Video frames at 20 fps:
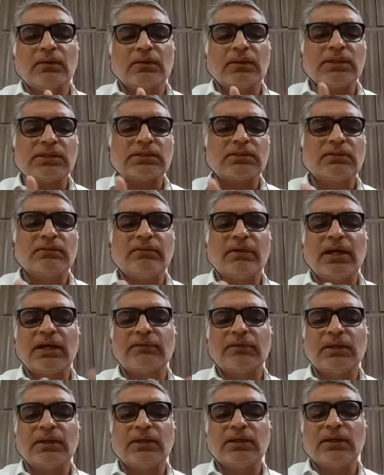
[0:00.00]
risk of
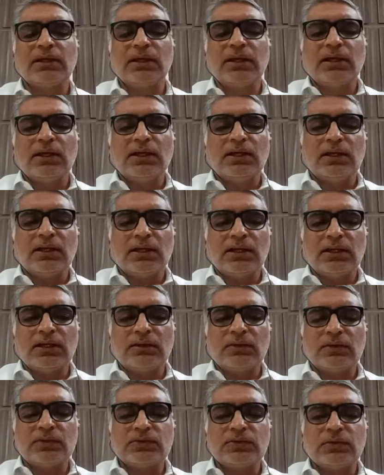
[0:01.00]
having
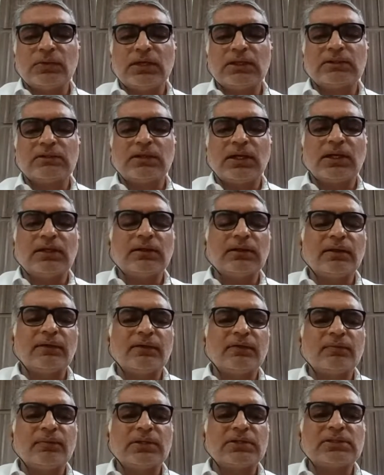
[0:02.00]

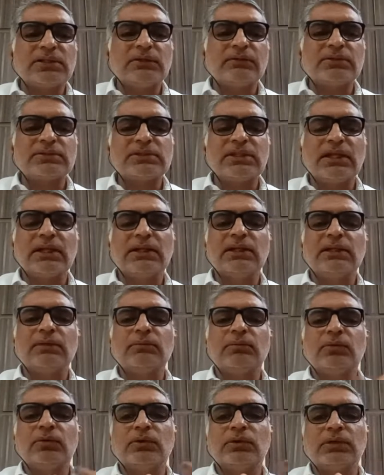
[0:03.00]
osteoarthritis, especially, was slightly
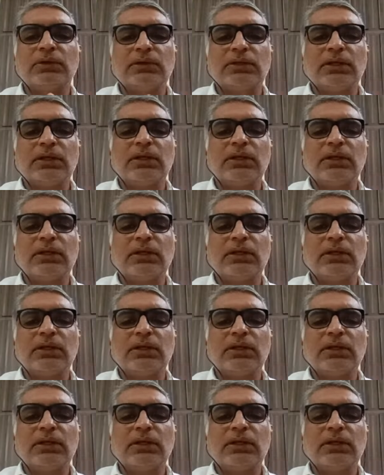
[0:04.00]
more